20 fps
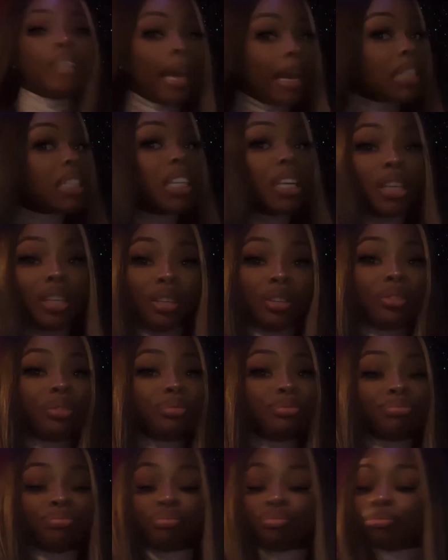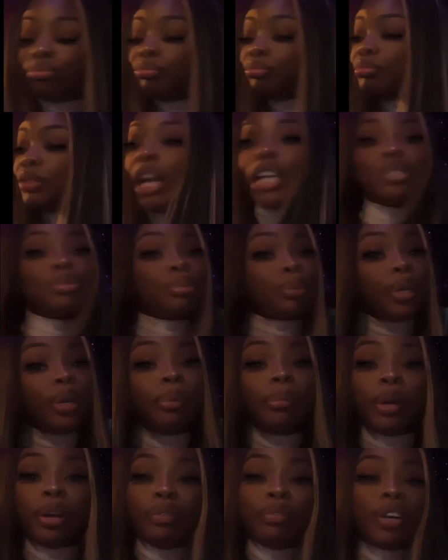That's ill. That's
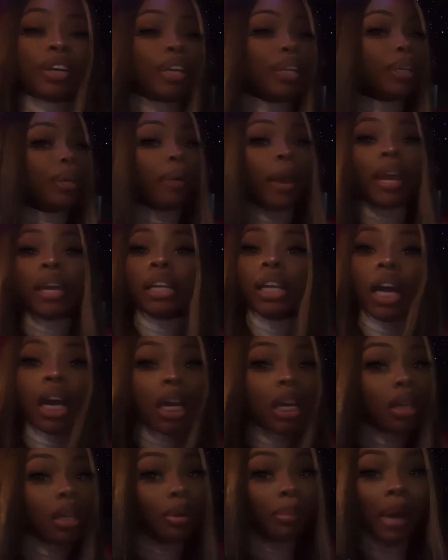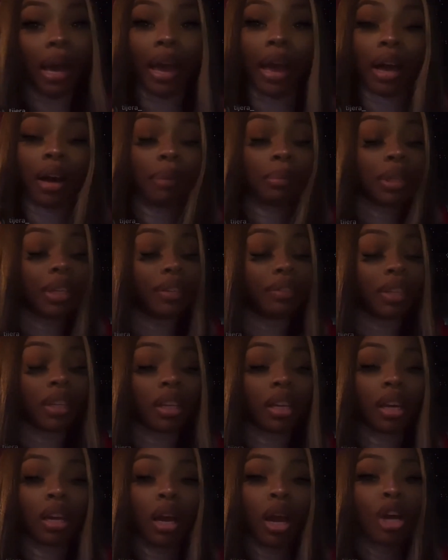real motherfucking ill. Ain't nothing ill about how I'm
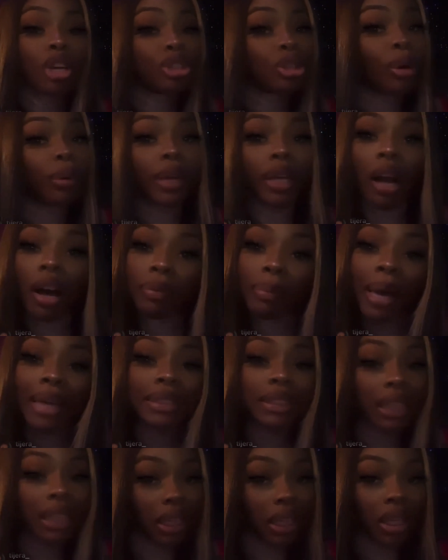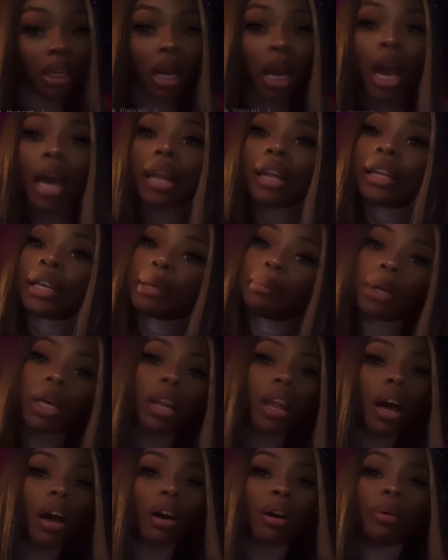living. So get off my dick. Leave
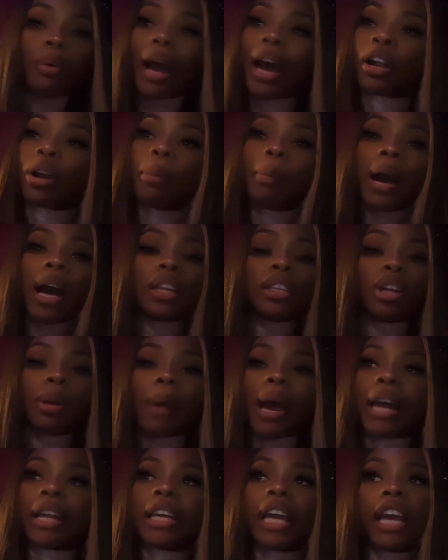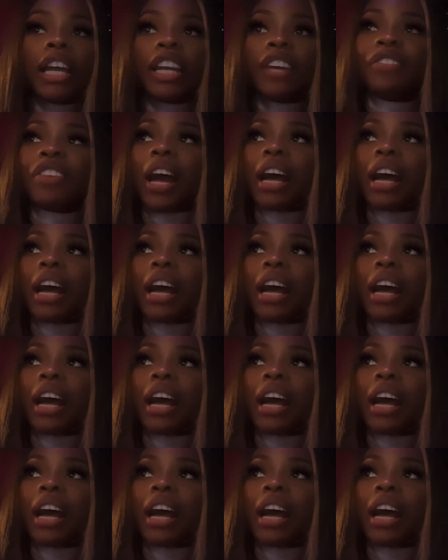me alone. I don't bother nobody. And